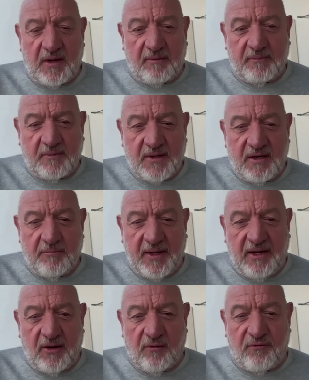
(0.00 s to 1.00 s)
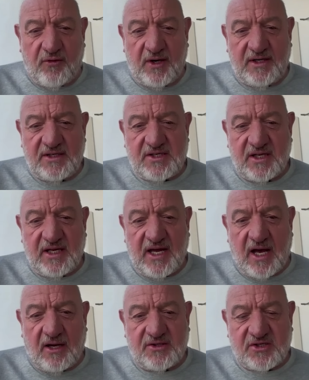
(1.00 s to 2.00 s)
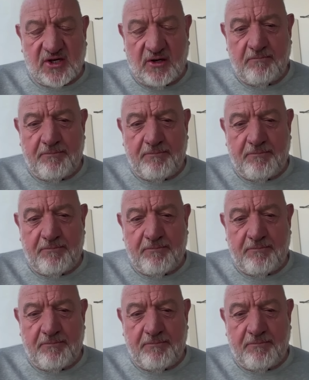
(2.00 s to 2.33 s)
I'm going to be hot to the yard soon.